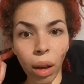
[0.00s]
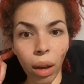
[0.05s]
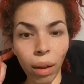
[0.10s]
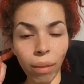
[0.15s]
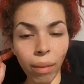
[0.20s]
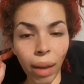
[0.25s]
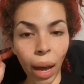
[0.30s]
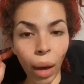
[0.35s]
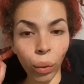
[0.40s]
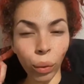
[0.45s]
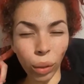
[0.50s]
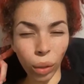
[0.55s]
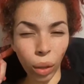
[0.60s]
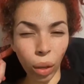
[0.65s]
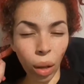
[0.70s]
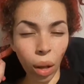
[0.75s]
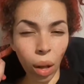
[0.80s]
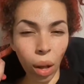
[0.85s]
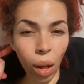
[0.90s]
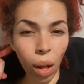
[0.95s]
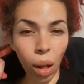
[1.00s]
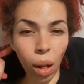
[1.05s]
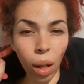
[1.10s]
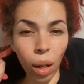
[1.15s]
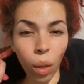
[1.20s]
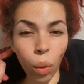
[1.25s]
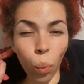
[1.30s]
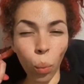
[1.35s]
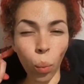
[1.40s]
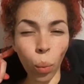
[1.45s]
That was from
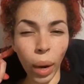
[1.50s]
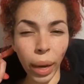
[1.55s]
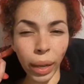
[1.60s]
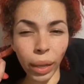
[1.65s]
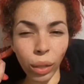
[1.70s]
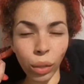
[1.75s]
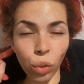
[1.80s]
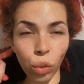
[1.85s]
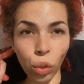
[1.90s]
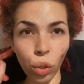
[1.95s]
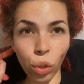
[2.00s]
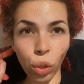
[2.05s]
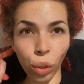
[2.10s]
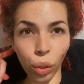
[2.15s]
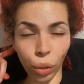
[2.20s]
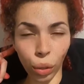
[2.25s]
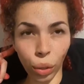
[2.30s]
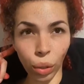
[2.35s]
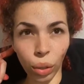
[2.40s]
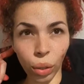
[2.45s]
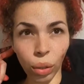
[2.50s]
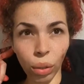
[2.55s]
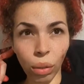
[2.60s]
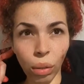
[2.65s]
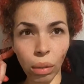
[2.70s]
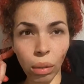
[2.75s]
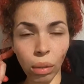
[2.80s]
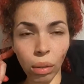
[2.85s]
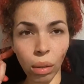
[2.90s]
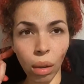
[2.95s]
having a lot of
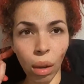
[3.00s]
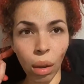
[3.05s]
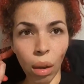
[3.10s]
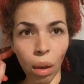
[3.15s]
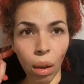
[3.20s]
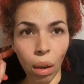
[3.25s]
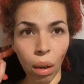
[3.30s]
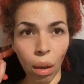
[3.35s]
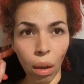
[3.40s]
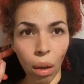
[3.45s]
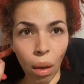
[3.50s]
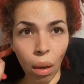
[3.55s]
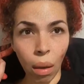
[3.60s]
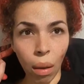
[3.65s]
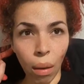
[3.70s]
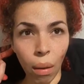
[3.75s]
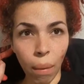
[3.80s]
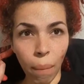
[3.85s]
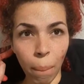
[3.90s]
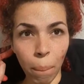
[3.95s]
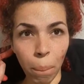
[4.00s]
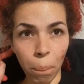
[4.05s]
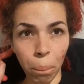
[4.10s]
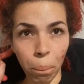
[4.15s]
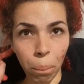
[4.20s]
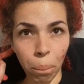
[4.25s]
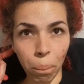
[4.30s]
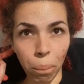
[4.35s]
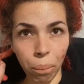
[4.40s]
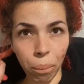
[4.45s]
alcohol, white
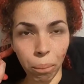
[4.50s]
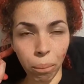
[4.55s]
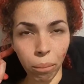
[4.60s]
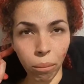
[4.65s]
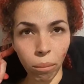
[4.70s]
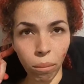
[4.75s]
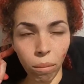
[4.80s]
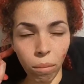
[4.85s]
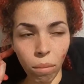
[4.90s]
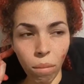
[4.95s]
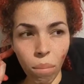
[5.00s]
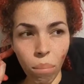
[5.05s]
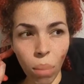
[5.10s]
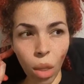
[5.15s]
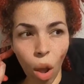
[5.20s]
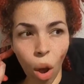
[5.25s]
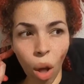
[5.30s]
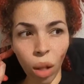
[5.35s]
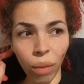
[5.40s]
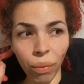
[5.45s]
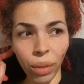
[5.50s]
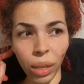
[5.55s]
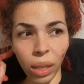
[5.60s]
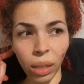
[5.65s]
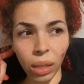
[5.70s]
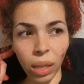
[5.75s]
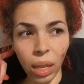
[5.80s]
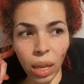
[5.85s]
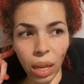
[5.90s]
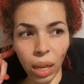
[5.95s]
sugars, all
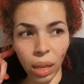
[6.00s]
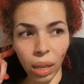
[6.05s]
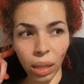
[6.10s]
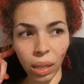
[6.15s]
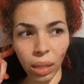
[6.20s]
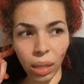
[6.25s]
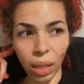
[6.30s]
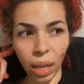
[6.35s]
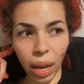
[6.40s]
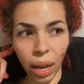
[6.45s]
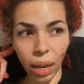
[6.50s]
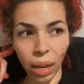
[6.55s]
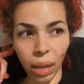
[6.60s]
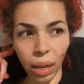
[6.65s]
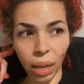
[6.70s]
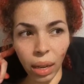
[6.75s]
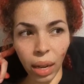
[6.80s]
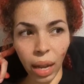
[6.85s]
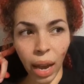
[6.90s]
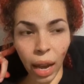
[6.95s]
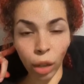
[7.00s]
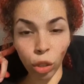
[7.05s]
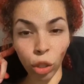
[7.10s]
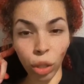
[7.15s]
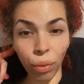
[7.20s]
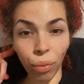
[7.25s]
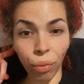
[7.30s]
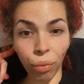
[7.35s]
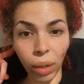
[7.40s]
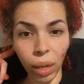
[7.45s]
of
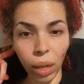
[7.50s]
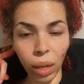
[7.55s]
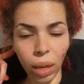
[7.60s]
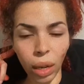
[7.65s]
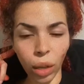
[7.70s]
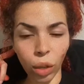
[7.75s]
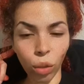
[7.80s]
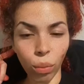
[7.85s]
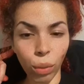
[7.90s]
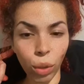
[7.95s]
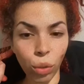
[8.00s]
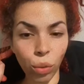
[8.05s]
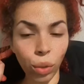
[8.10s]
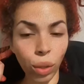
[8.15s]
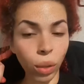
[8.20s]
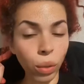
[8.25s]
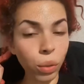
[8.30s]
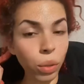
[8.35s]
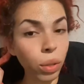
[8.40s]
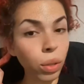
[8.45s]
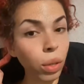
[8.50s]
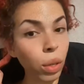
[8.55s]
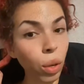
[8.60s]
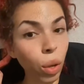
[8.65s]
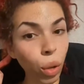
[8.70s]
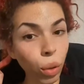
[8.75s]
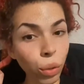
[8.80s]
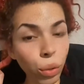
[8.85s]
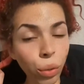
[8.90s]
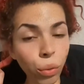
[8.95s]
these things that
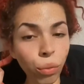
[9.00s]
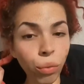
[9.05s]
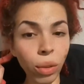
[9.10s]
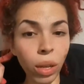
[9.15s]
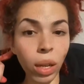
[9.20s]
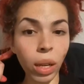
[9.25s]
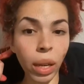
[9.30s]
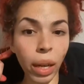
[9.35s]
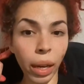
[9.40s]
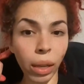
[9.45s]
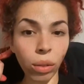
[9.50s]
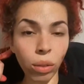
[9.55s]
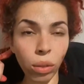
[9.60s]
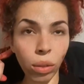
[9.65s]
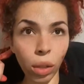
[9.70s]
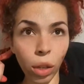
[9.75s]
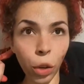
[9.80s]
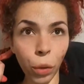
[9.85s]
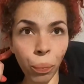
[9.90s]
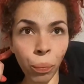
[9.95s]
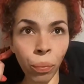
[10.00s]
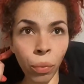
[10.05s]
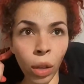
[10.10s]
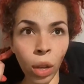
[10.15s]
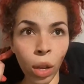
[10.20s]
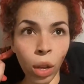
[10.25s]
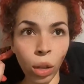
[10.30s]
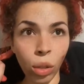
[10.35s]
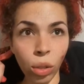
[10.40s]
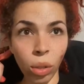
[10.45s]
actually feed endometriosis and
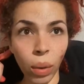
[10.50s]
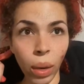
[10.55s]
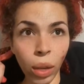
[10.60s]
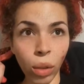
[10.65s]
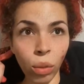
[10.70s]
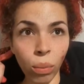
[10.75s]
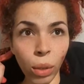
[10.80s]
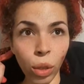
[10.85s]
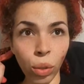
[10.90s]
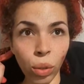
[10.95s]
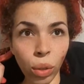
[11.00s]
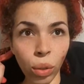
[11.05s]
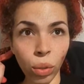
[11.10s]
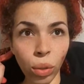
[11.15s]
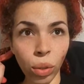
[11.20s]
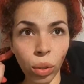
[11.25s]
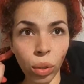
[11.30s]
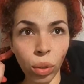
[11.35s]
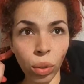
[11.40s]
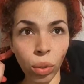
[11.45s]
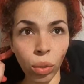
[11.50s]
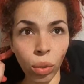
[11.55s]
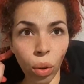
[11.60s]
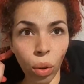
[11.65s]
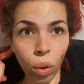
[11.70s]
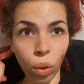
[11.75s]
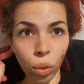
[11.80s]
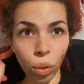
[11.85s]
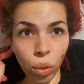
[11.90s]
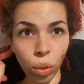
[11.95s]
also feed cancer.
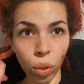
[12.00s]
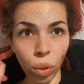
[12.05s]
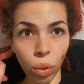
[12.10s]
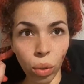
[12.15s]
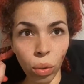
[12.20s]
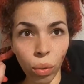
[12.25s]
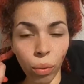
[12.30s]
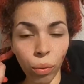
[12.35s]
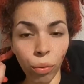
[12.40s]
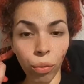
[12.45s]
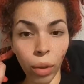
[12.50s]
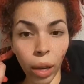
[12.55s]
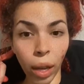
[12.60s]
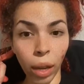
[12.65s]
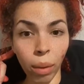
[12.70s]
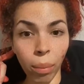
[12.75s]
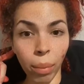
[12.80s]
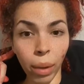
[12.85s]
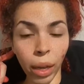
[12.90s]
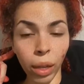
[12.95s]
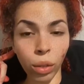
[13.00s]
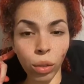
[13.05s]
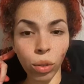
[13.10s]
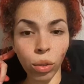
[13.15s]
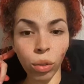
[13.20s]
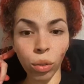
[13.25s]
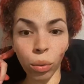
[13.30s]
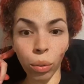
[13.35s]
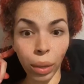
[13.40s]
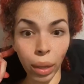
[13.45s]
So endometriosis is
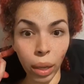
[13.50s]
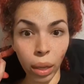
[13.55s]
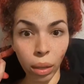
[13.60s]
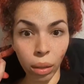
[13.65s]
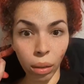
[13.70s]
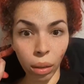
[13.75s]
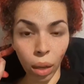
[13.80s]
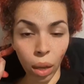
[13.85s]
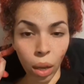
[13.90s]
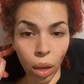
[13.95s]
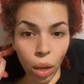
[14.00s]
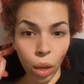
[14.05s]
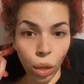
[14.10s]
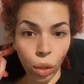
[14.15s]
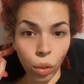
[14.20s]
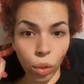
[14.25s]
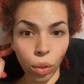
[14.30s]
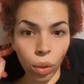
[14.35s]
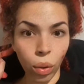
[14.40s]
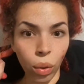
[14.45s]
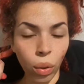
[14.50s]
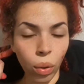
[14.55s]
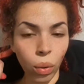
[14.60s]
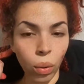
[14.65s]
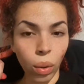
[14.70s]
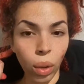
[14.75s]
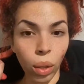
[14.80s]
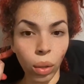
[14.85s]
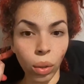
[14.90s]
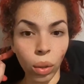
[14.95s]
also fed by
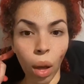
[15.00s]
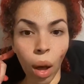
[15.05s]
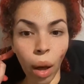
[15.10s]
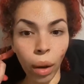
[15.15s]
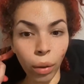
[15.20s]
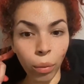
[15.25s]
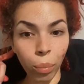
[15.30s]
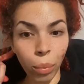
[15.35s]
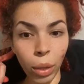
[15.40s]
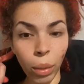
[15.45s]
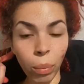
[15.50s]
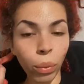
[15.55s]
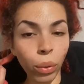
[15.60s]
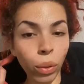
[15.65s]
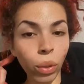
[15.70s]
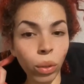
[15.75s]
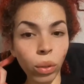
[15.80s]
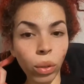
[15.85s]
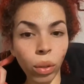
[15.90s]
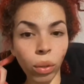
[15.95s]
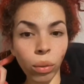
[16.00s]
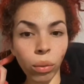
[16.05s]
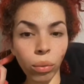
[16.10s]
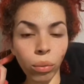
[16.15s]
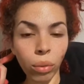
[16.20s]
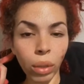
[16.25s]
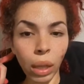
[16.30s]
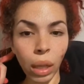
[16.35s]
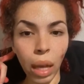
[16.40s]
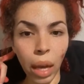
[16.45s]
soy.
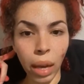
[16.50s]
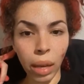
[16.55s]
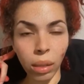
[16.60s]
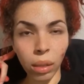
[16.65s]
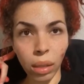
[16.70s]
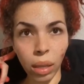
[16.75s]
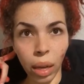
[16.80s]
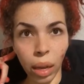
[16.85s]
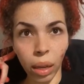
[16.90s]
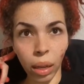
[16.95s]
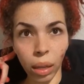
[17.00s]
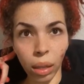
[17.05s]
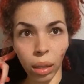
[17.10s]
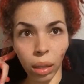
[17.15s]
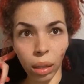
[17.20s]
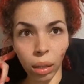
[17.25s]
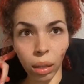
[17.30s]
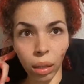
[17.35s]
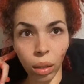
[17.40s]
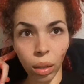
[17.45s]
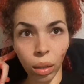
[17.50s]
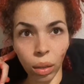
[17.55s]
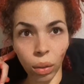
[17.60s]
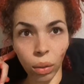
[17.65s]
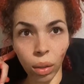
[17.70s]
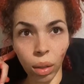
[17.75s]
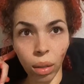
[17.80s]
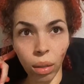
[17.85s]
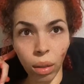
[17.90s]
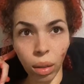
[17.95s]
So a lot of people
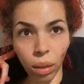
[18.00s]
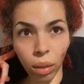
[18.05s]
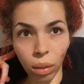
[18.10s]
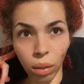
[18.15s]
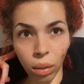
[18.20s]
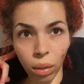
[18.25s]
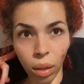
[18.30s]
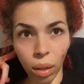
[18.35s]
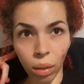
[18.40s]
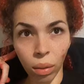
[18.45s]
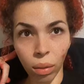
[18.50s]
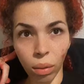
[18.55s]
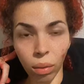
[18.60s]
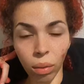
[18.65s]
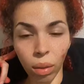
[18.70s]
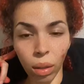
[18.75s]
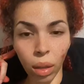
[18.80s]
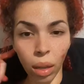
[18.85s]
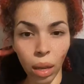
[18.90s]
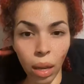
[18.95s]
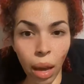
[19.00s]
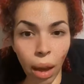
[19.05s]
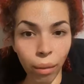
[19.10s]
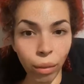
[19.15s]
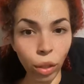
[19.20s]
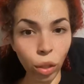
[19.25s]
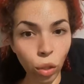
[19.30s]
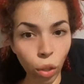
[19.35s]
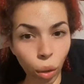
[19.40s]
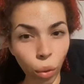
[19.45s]
don't realize that
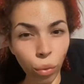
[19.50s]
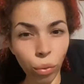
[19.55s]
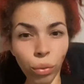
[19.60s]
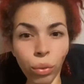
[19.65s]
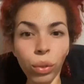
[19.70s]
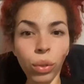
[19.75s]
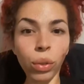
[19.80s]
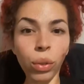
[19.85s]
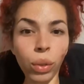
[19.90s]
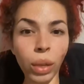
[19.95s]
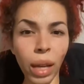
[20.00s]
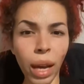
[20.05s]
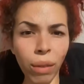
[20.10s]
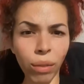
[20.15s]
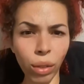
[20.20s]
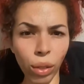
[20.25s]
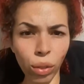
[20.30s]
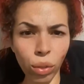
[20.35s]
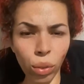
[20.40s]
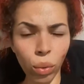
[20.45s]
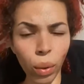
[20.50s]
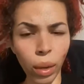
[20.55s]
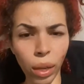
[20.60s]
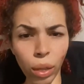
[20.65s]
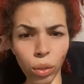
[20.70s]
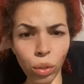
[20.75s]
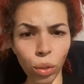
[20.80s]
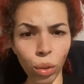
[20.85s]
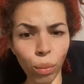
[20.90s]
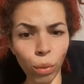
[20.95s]
they think that
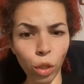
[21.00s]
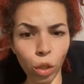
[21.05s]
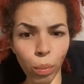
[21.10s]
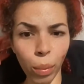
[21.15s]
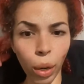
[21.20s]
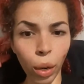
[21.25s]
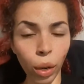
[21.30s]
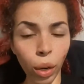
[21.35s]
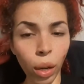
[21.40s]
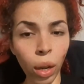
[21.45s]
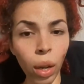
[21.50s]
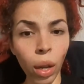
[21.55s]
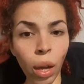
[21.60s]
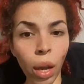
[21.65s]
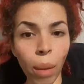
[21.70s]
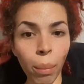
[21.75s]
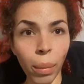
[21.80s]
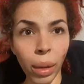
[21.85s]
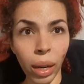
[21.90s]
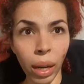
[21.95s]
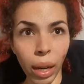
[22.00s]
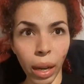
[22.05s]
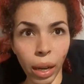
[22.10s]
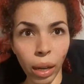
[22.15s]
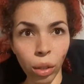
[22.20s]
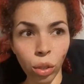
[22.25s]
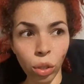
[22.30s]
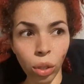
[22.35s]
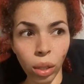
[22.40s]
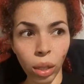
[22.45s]
having tofu and having soy
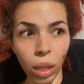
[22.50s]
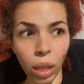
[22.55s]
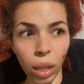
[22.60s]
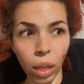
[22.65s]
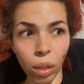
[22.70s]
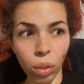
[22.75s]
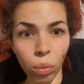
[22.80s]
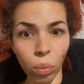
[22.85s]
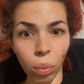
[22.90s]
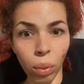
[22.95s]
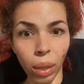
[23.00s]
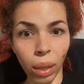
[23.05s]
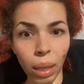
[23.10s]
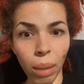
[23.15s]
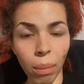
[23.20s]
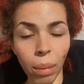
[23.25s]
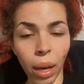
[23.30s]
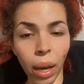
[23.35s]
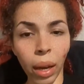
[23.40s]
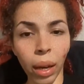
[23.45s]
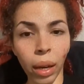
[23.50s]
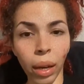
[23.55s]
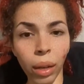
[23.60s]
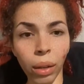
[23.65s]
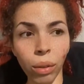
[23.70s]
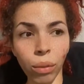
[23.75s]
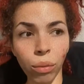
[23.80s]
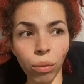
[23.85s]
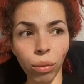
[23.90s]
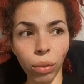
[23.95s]
is so much better, but it
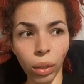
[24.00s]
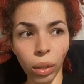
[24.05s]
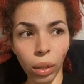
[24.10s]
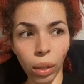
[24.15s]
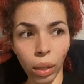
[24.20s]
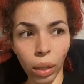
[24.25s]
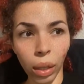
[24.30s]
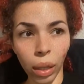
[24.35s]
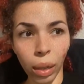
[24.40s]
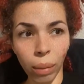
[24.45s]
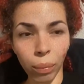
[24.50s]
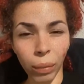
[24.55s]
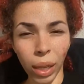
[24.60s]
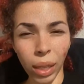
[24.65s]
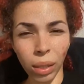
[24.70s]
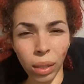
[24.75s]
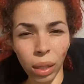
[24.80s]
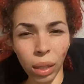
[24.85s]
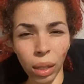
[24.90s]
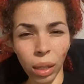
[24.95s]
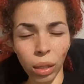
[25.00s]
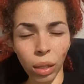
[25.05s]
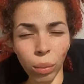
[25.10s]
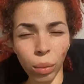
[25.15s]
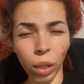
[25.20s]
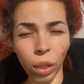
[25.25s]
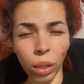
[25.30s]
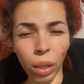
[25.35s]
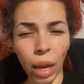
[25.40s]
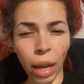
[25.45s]
actually is really
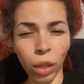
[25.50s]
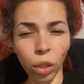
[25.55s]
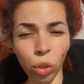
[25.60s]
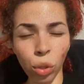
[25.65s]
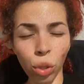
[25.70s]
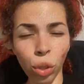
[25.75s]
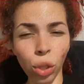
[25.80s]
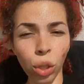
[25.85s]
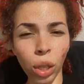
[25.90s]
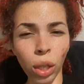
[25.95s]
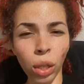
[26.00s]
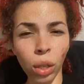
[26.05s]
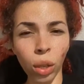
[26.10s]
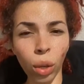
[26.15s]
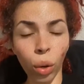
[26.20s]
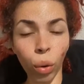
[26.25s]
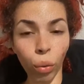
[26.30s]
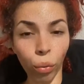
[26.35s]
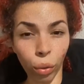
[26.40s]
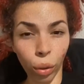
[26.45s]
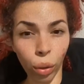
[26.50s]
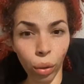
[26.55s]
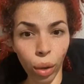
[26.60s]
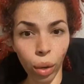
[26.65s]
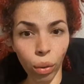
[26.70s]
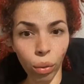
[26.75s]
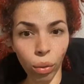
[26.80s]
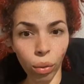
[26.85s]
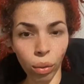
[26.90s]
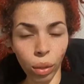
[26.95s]
bad for because it's